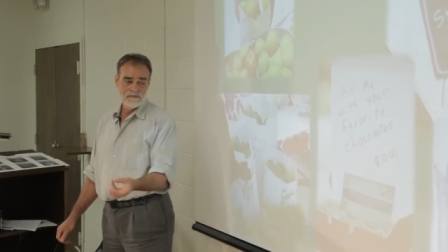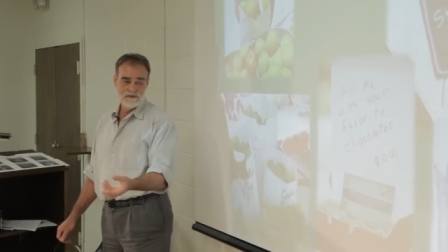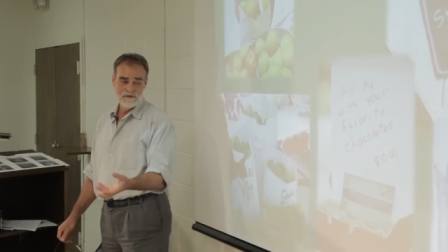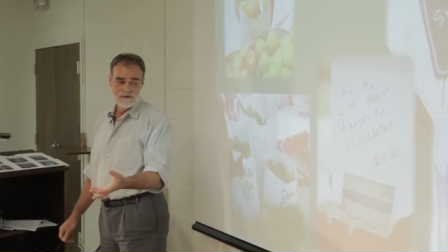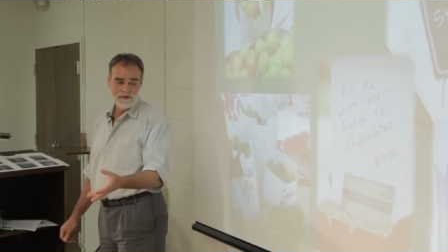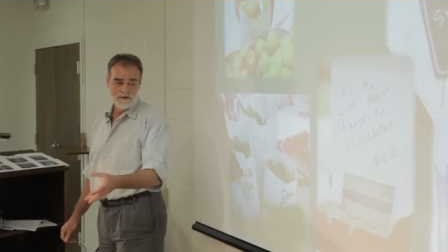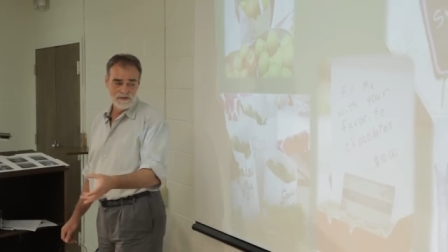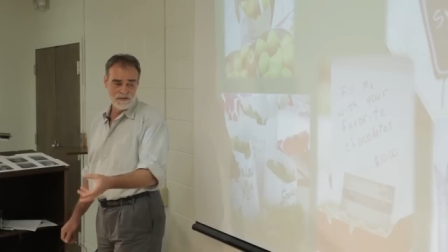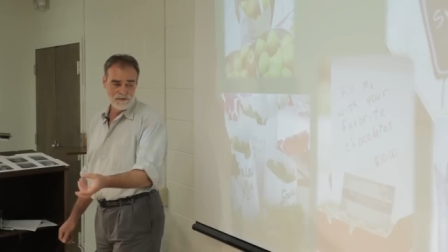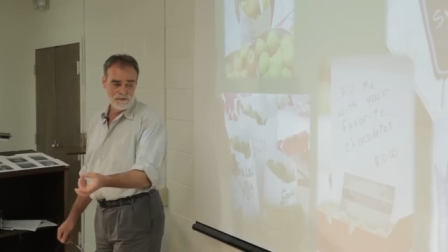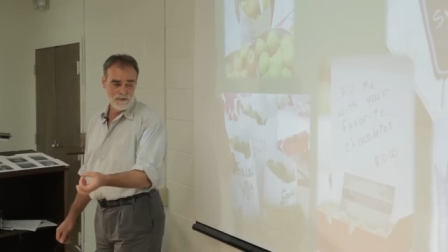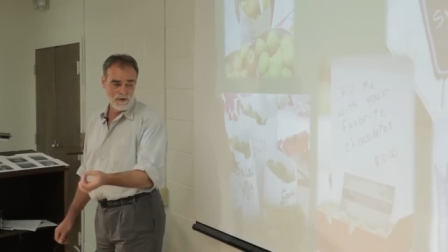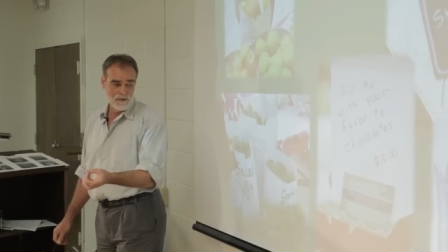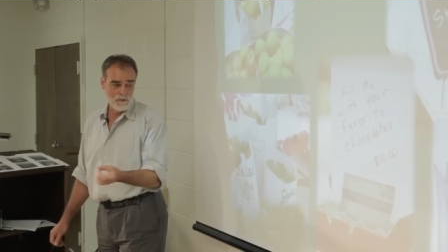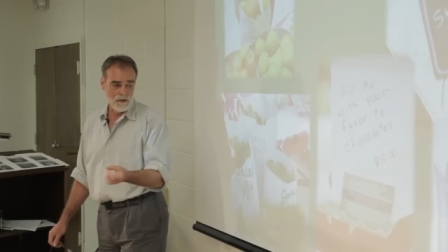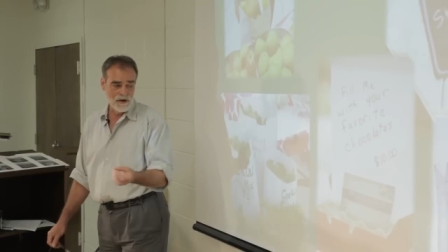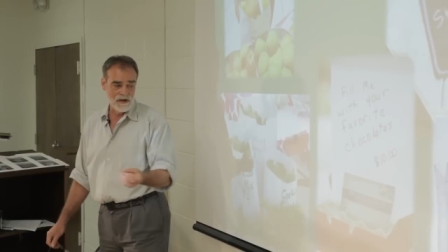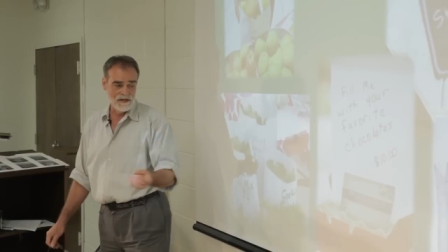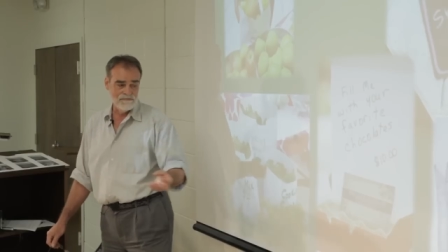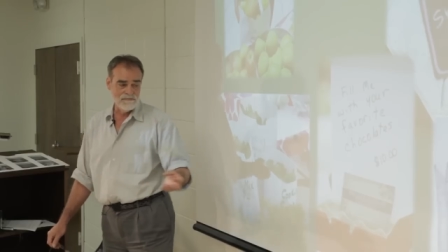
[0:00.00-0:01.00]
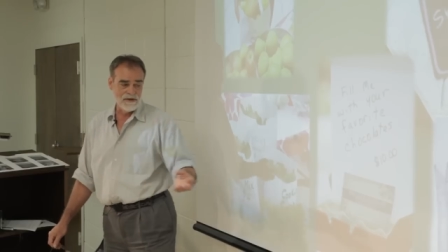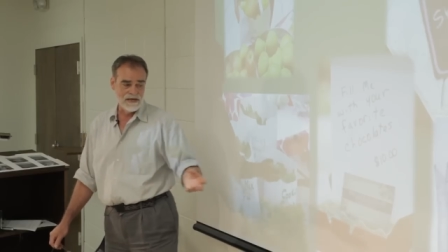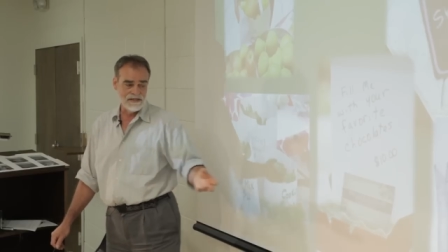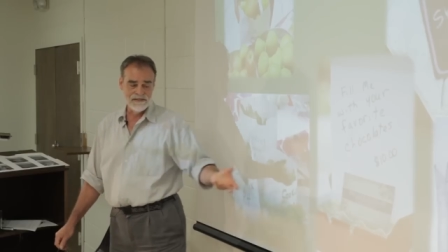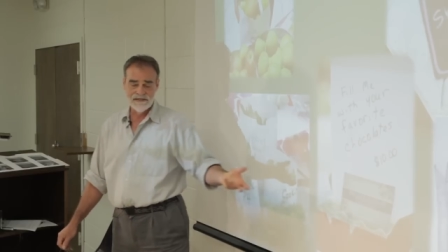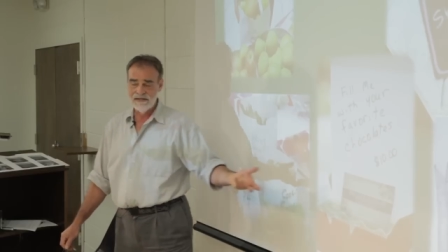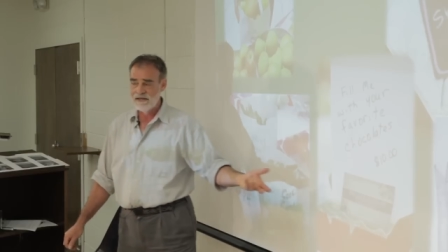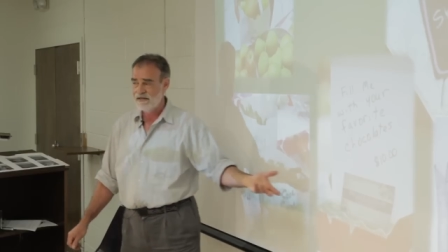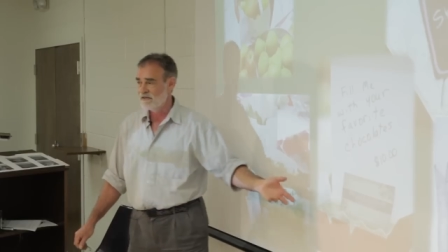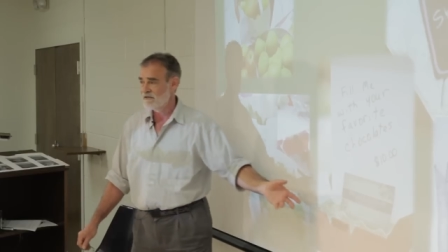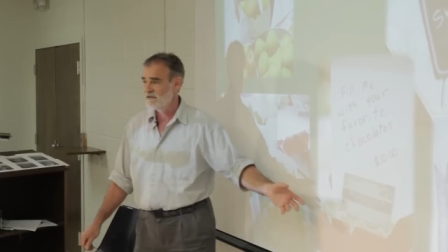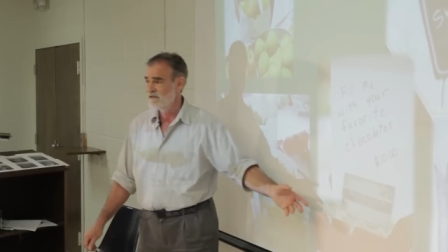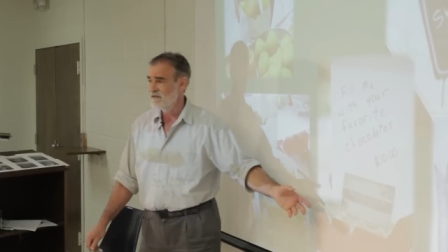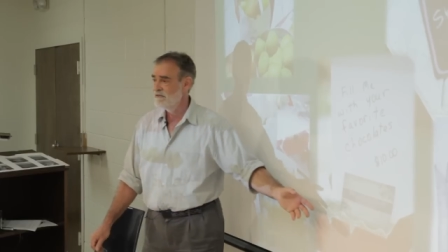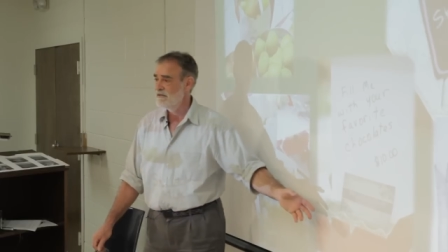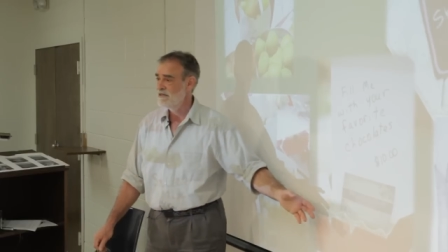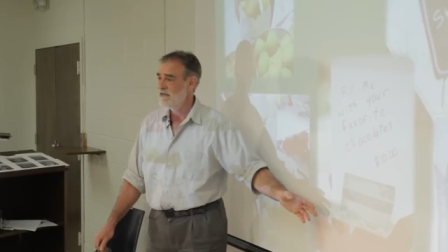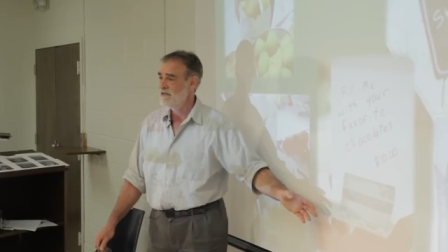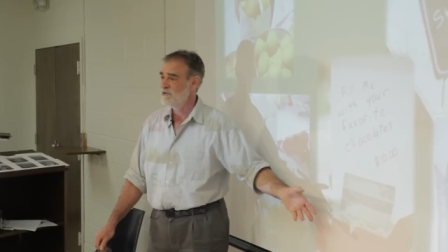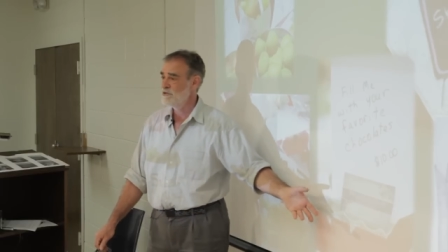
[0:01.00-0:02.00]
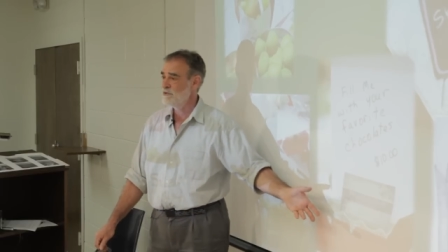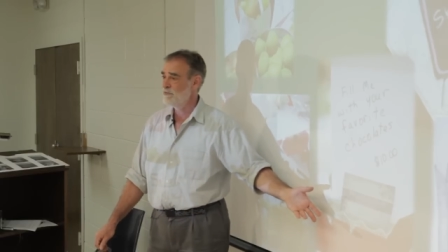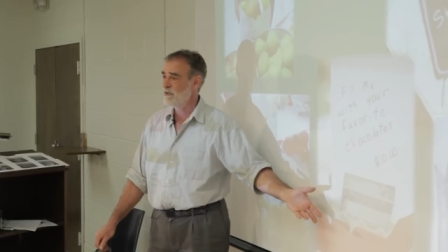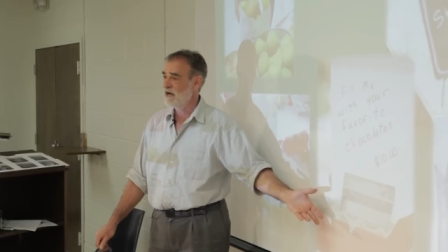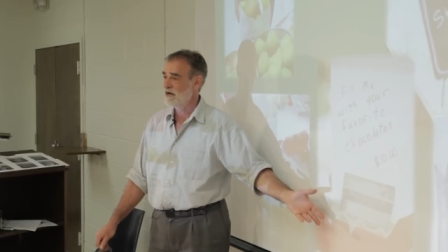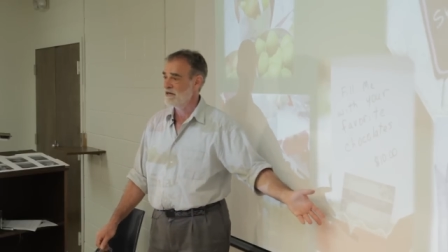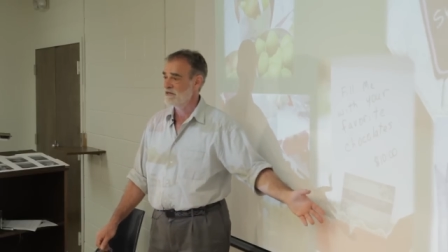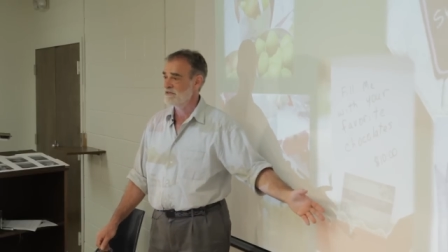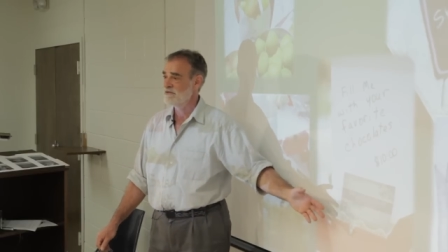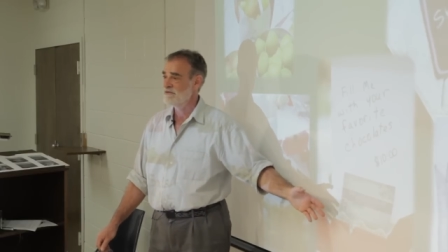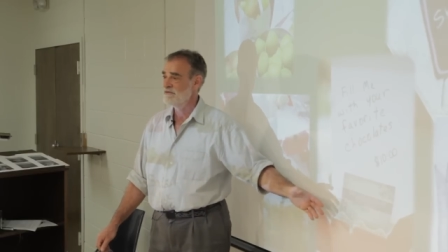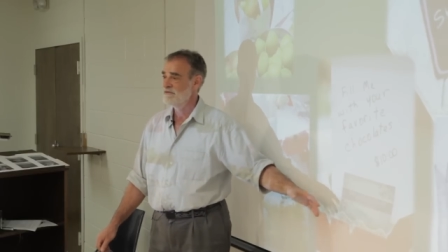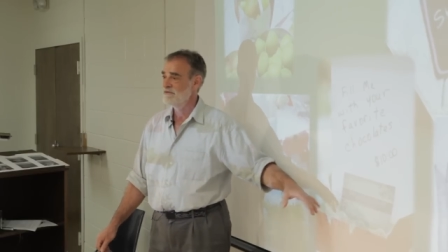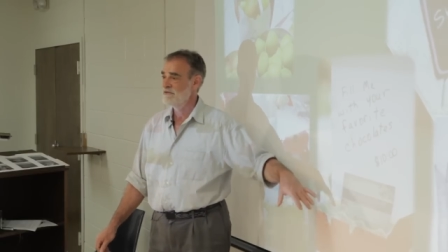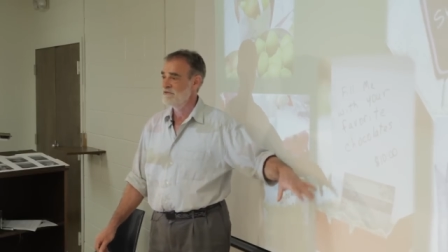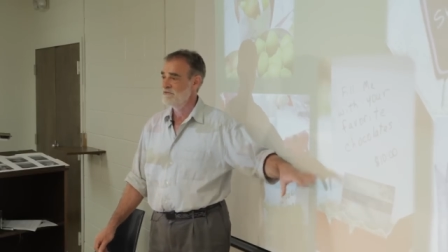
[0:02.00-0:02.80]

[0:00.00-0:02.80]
just by 1 by 6. And here's your box.